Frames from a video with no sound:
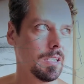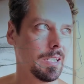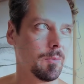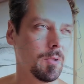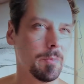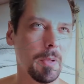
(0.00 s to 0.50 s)

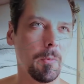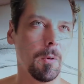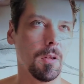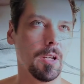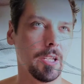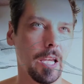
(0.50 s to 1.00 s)
Like when people
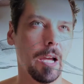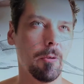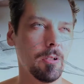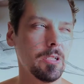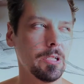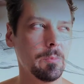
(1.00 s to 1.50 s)
are like, yeah,
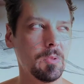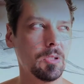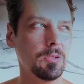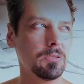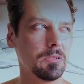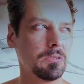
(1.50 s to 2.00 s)
we're going to
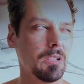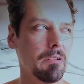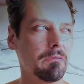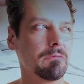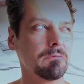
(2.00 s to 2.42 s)
build stuff